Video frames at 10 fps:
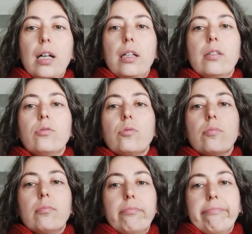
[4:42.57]
I,
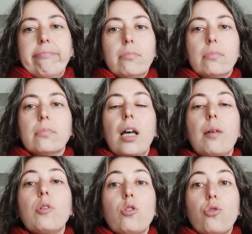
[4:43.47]
mm,
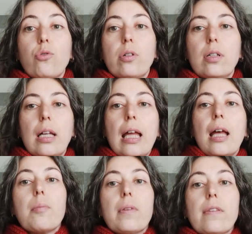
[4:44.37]
I'm not sure.
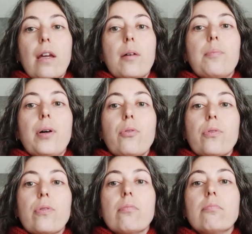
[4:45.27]
But they are
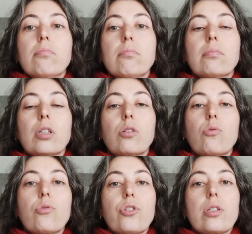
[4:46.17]
both
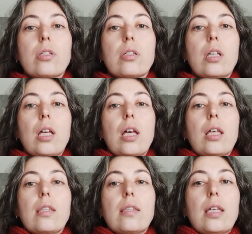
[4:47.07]
gorgeous.
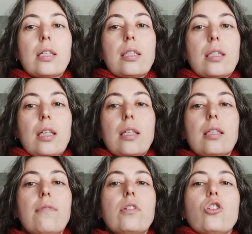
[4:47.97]
This
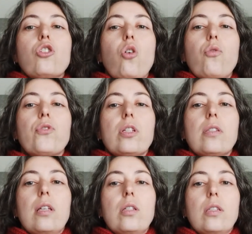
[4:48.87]
is even softer
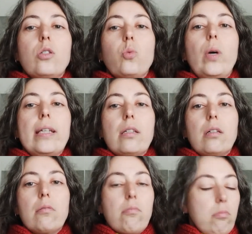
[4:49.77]
than the
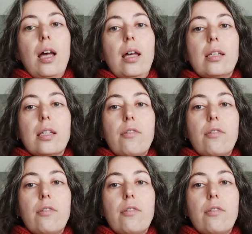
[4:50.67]
sweater and